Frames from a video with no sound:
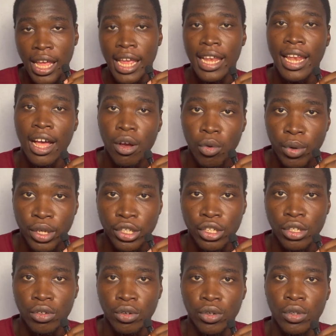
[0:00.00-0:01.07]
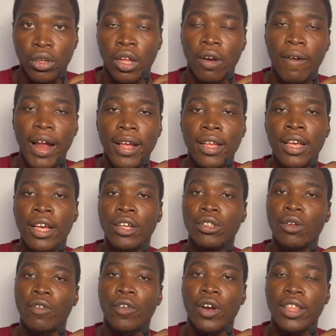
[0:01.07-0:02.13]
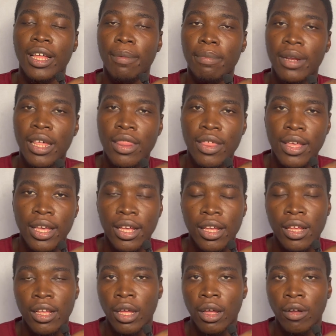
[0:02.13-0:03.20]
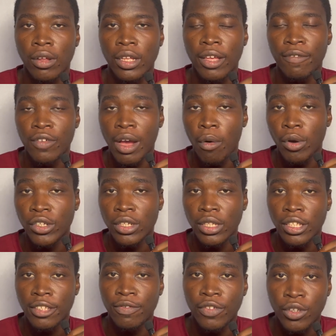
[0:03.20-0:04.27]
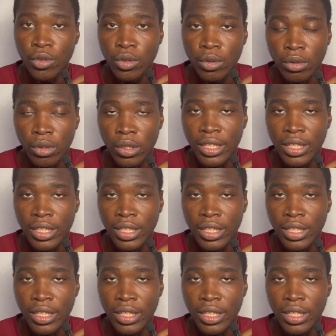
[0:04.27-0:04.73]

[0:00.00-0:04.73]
a language on, right? So for example, let's say if you are watching this video,